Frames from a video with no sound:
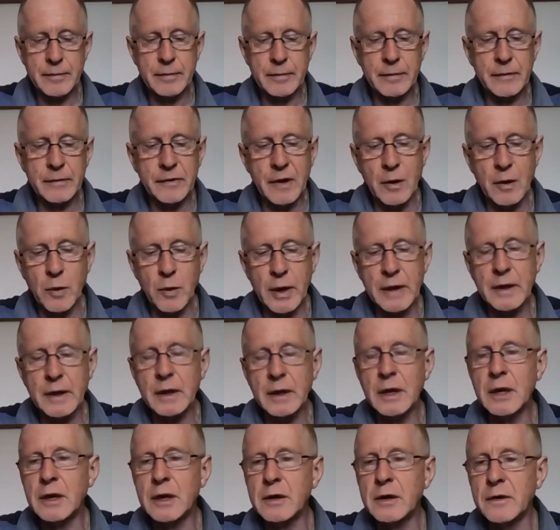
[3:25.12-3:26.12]
So when the
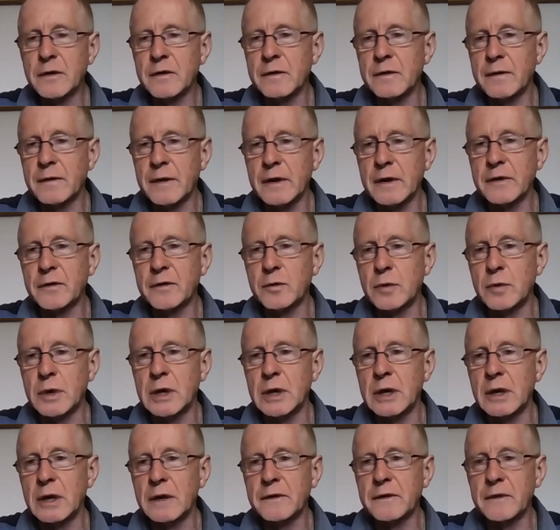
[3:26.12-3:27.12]
news of this
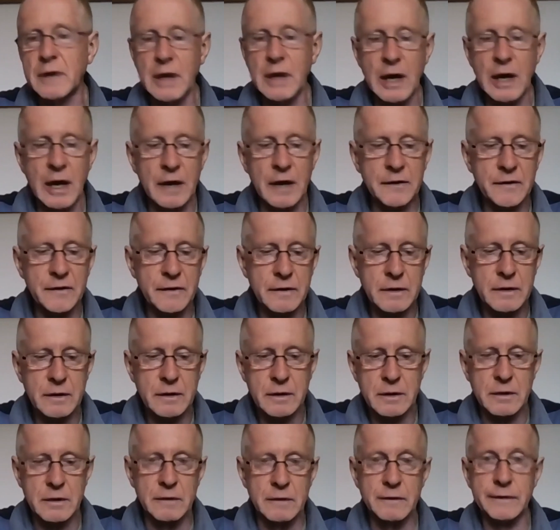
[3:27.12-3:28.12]
world's last
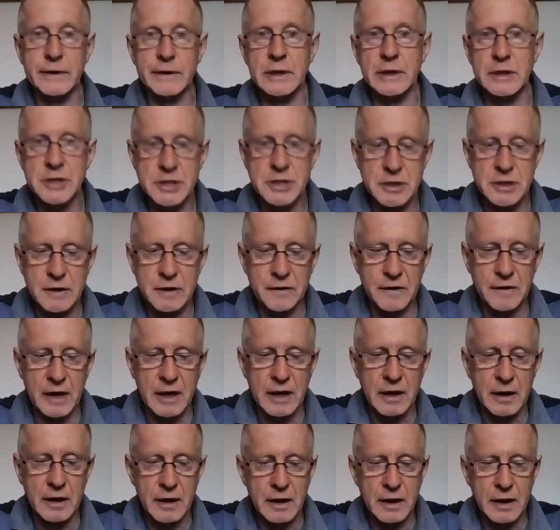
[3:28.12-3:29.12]
convulsion has
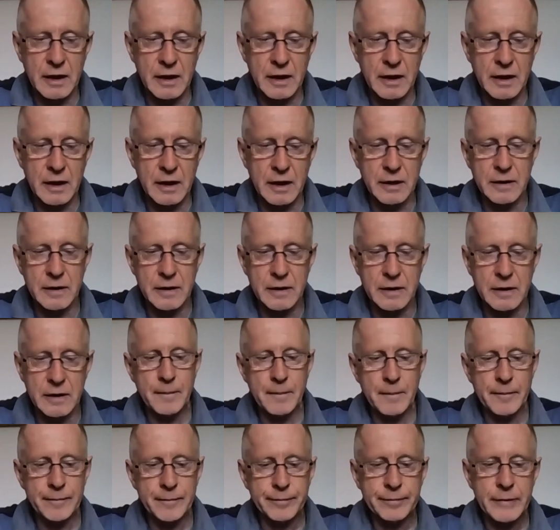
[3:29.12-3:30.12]
ended,
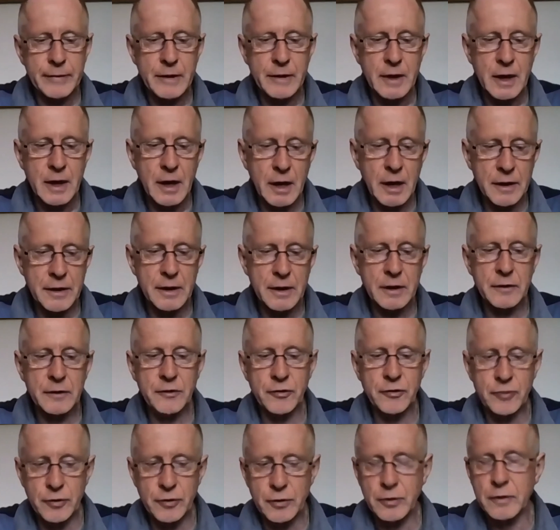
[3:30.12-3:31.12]
the other
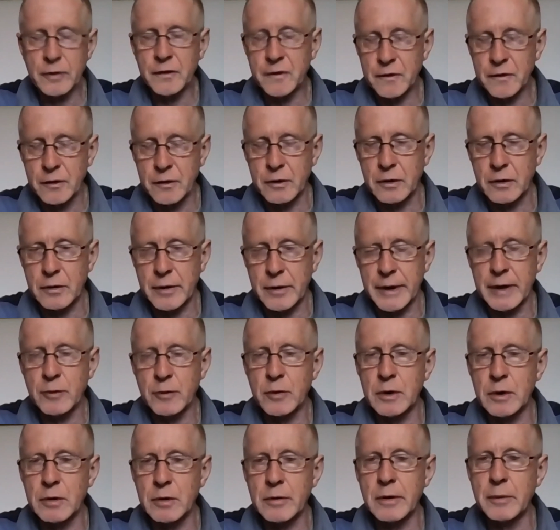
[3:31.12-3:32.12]
true story
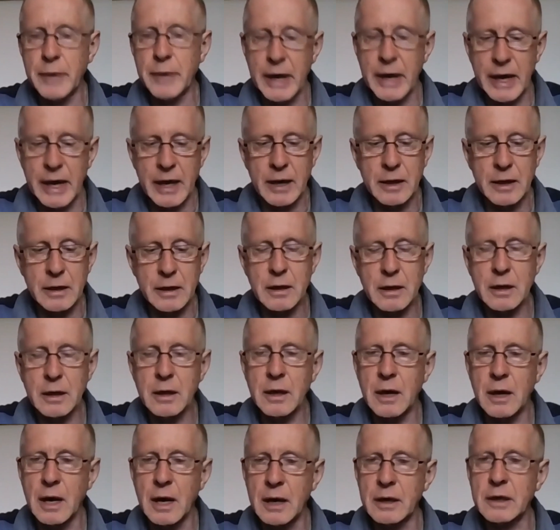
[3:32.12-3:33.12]
will remain
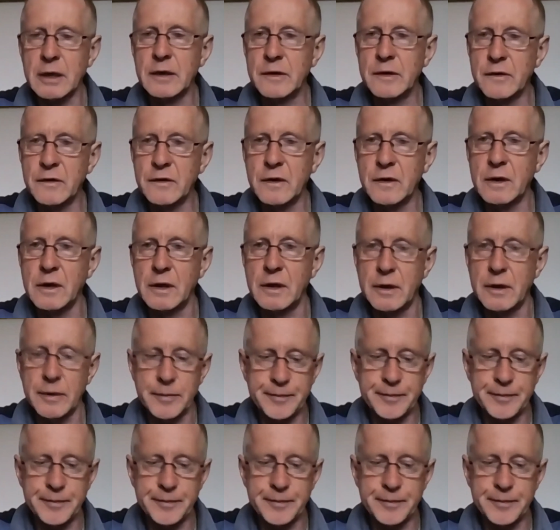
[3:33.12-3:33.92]
and continue.